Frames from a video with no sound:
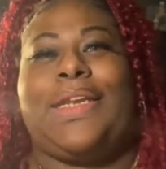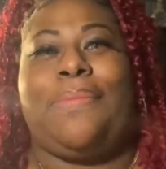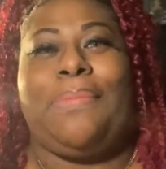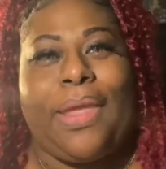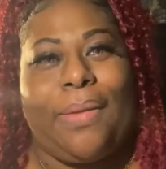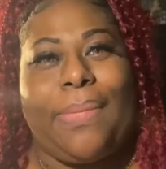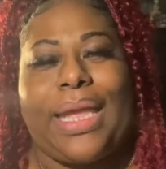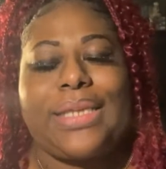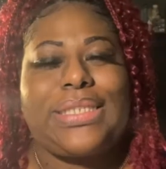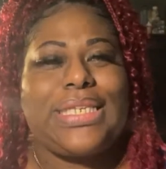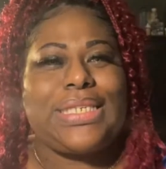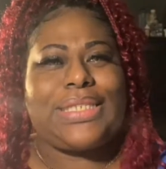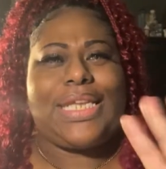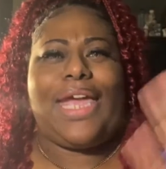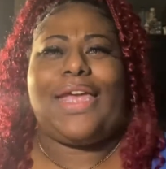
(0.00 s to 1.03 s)
the mailbox. He
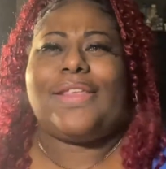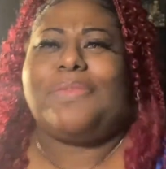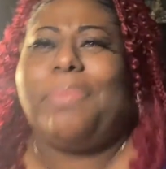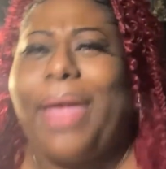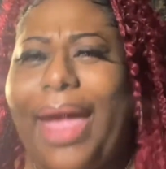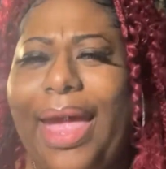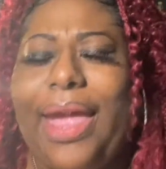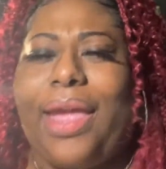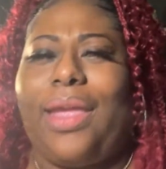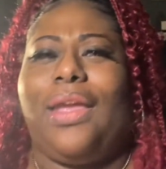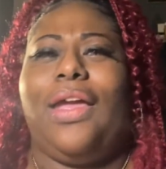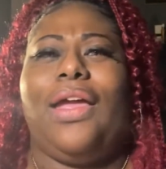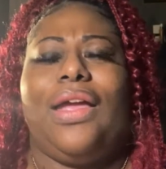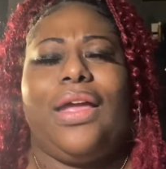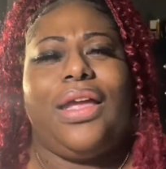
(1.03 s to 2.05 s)
says, hey,
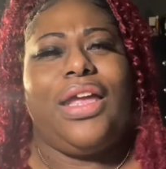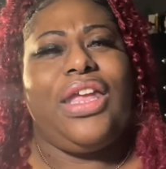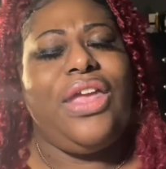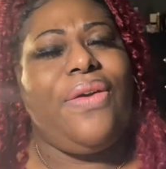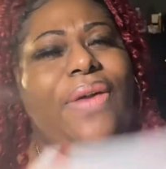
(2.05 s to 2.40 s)
you